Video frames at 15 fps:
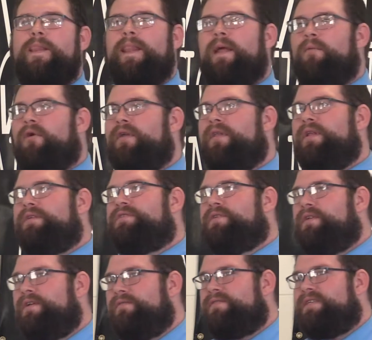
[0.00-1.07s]
And one of the
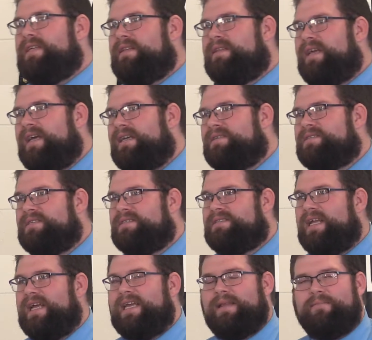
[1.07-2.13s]
seducing things that's
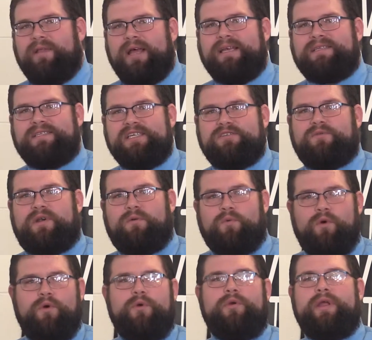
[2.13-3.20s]
taking place is we're
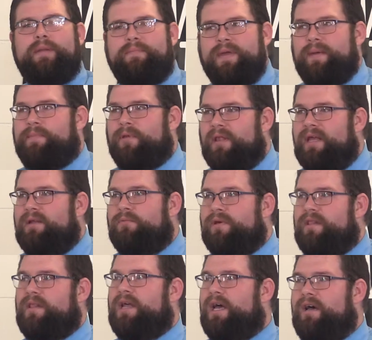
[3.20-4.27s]
wooing people in
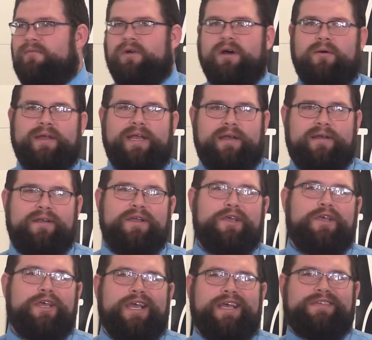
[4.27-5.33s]
with love. Well,
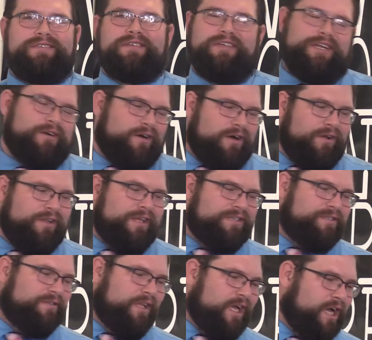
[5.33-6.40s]
here is, you know, all
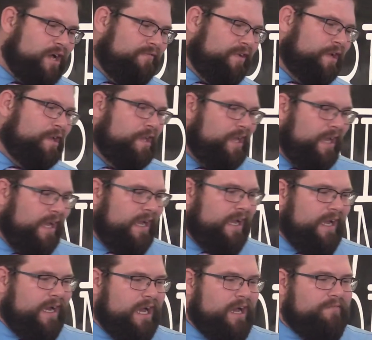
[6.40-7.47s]
this love and, and,
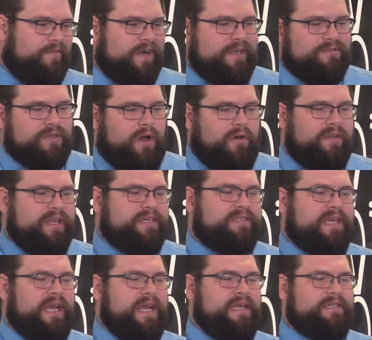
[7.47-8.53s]
and God forgives all these
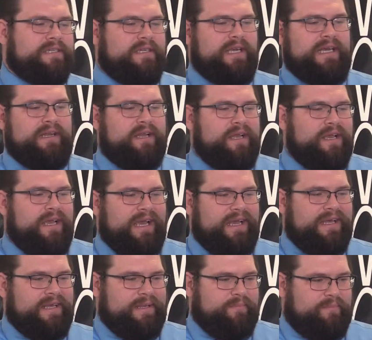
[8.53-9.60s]
things. And, and,
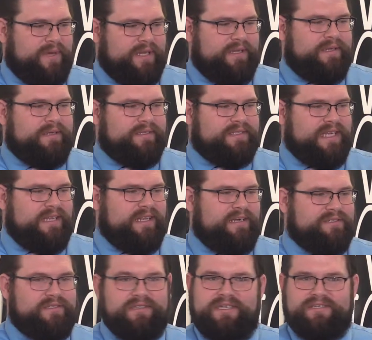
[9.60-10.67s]
and, But see,
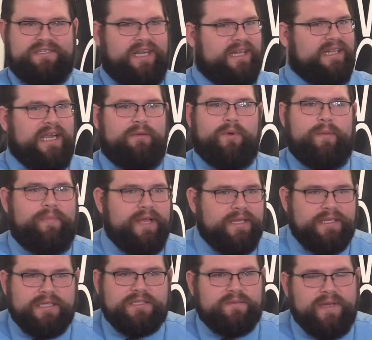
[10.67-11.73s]
there's, there's not that
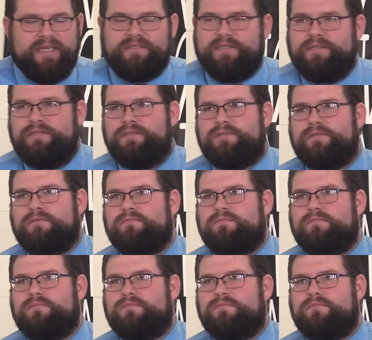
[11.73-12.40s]
repentance message.